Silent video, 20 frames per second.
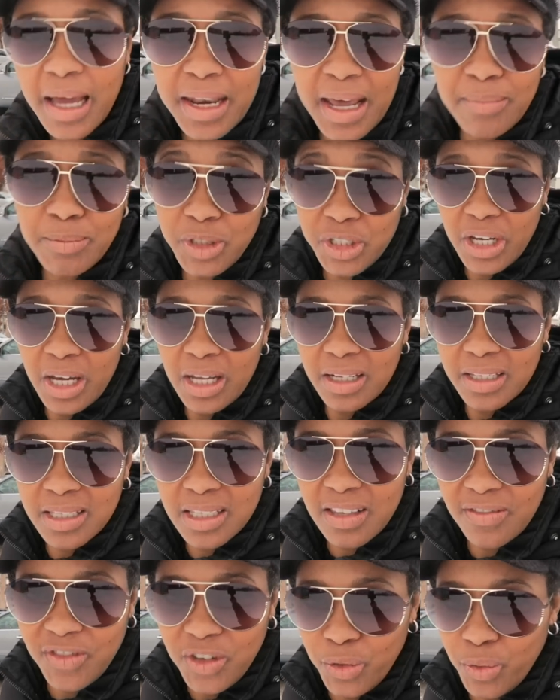And I'm
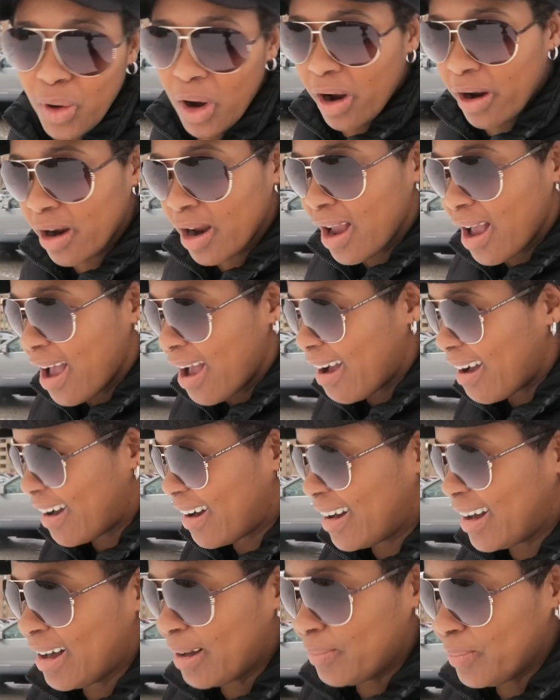jealous if you are.
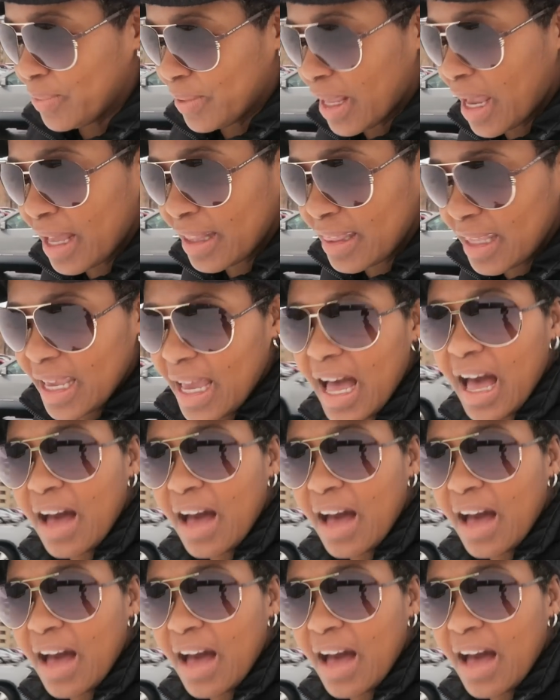Um, and they